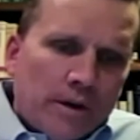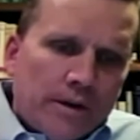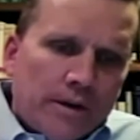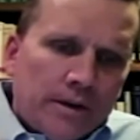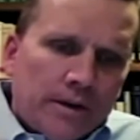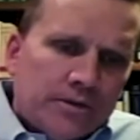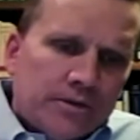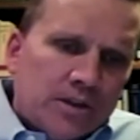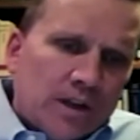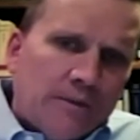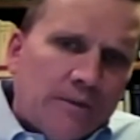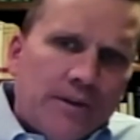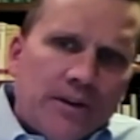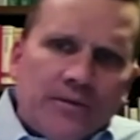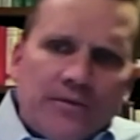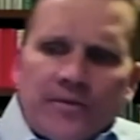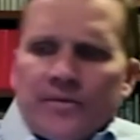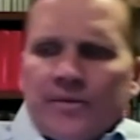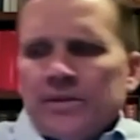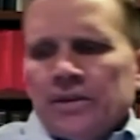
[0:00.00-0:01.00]
his
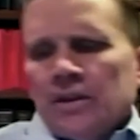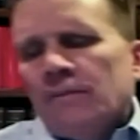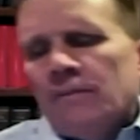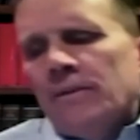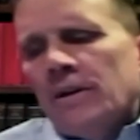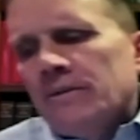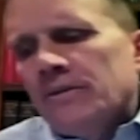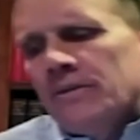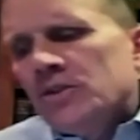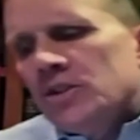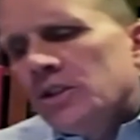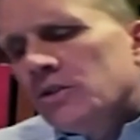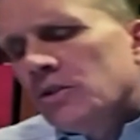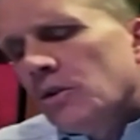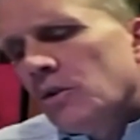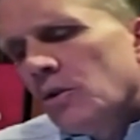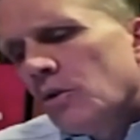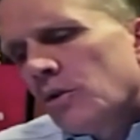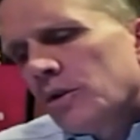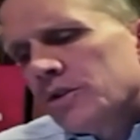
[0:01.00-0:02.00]
Salvifici
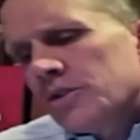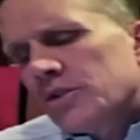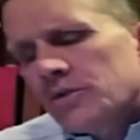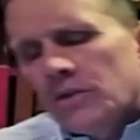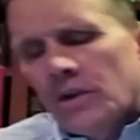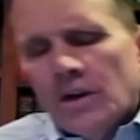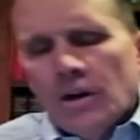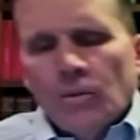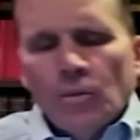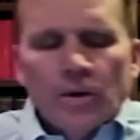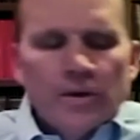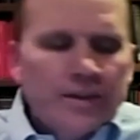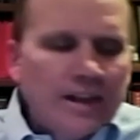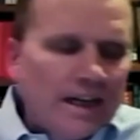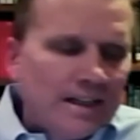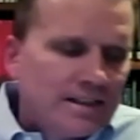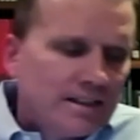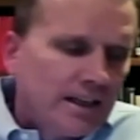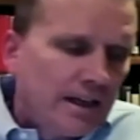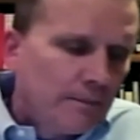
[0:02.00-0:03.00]
Dolores with
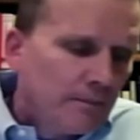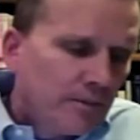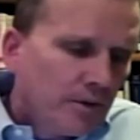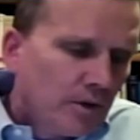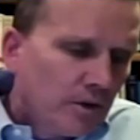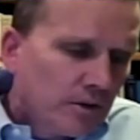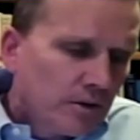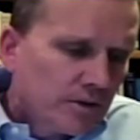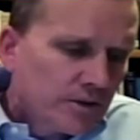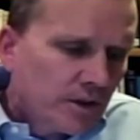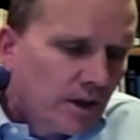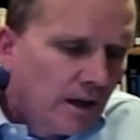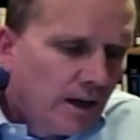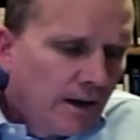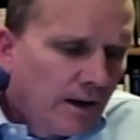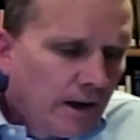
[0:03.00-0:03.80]
that same verse.